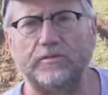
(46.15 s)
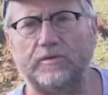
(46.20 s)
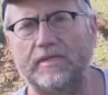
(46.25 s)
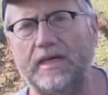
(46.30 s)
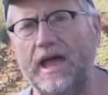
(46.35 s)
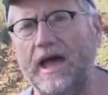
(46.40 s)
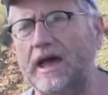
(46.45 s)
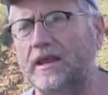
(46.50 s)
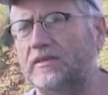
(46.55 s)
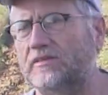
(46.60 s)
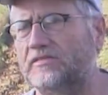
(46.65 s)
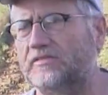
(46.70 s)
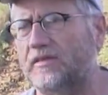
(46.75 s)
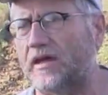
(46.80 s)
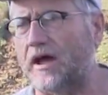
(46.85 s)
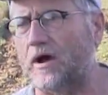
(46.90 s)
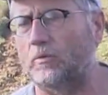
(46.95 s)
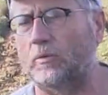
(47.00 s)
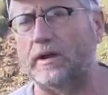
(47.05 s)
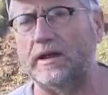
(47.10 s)
for that is
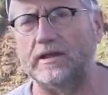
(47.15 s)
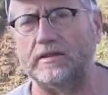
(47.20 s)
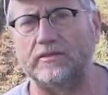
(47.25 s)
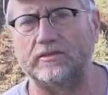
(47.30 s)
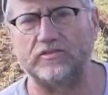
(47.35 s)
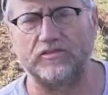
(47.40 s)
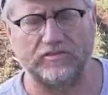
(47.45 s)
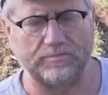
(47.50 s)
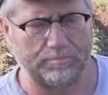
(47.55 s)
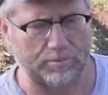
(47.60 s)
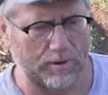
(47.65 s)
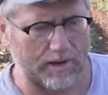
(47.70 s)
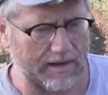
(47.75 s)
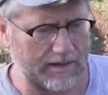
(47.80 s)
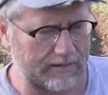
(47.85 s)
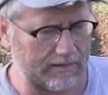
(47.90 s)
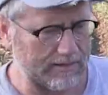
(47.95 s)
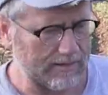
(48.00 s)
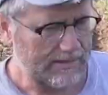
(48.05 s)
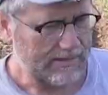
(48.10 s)
that way in the
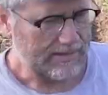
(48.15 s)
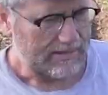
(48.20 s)
spring